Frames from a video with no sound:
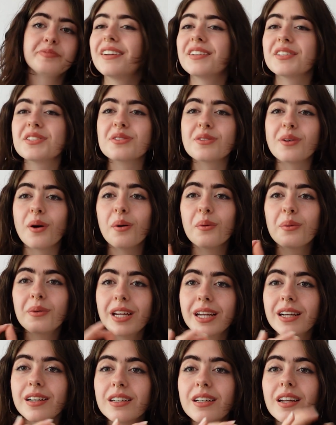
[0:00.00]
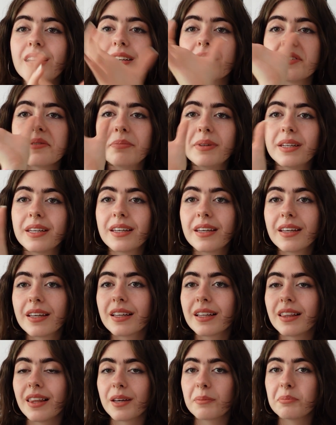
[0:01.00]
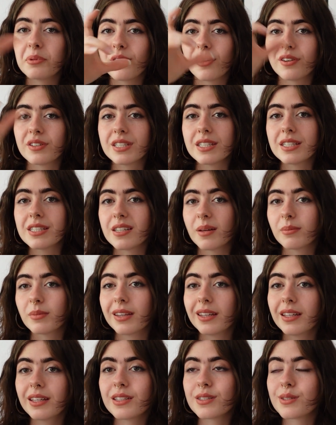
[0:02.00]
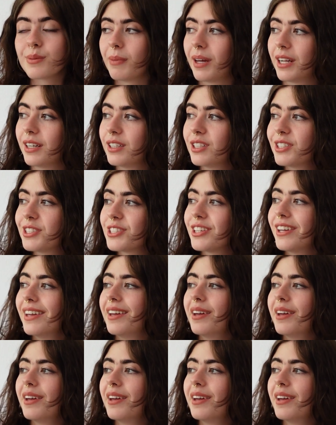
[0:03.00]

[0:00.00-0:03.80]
It is so weird pronouncing something in Spanish